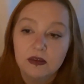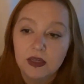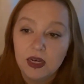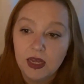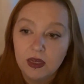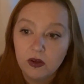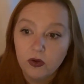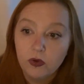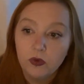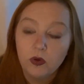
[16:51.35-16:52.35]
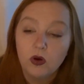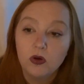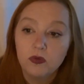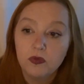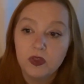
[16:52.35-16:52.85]
and letting go
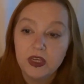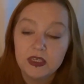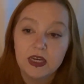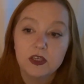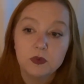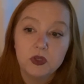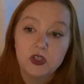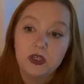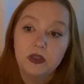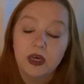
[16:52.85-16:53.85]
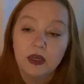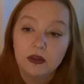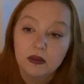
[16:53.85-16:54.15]
of the attachment to that.